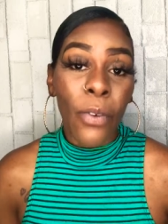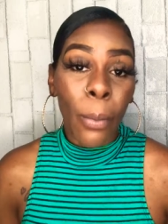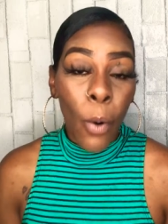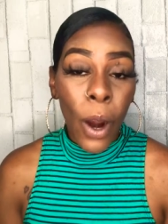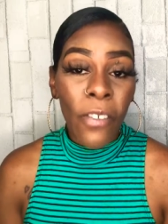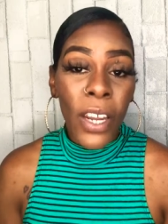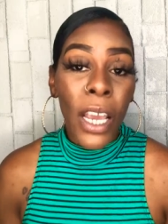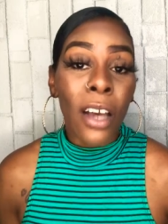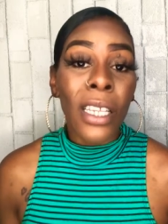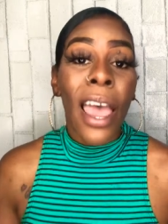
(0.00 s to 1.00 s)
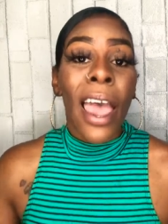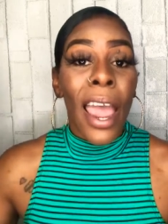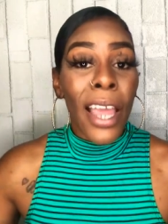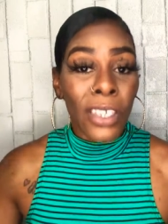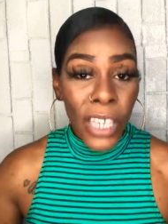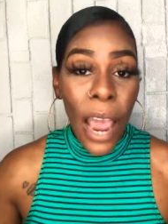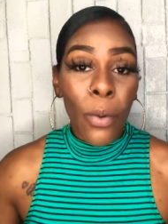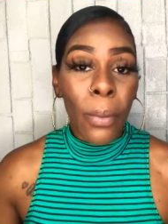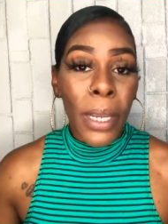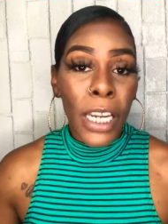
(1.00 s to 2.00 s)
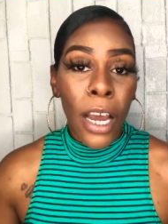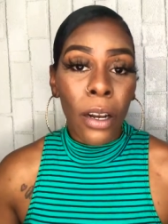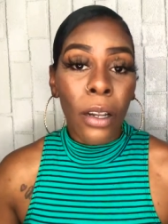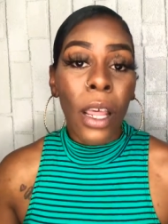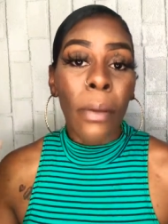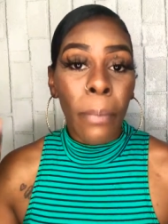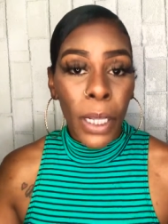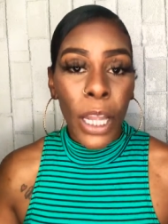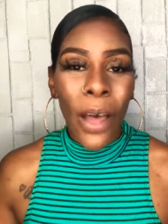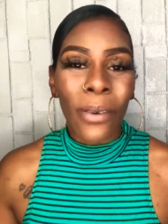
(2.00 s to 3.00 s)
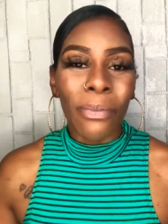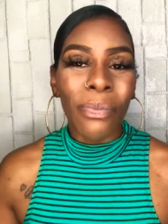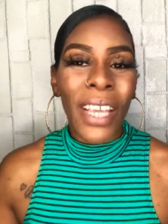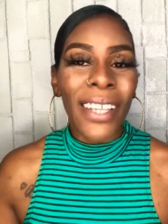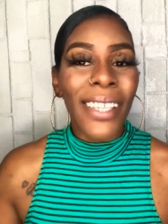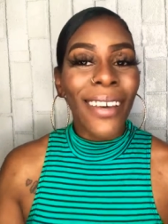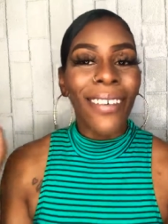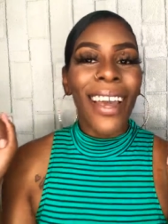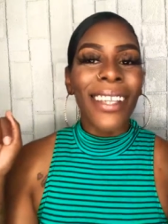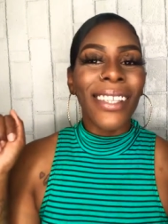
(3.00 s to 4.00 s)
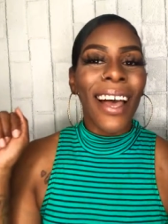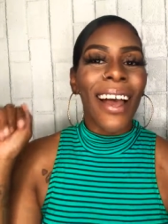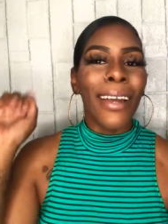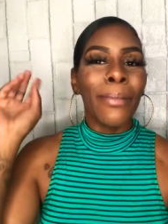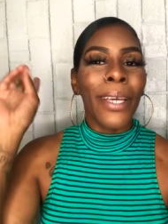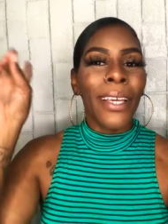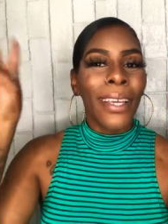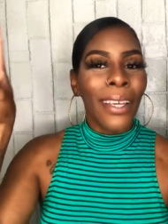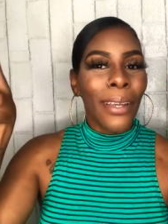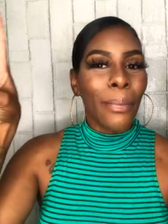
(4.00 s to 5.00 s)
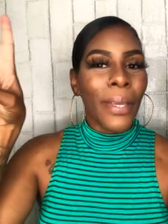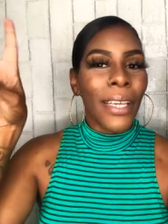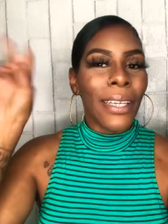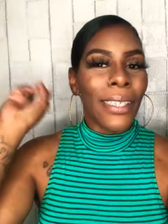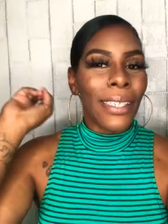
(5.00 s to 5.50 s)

for more videos and chat with me down below. Until next time, peace.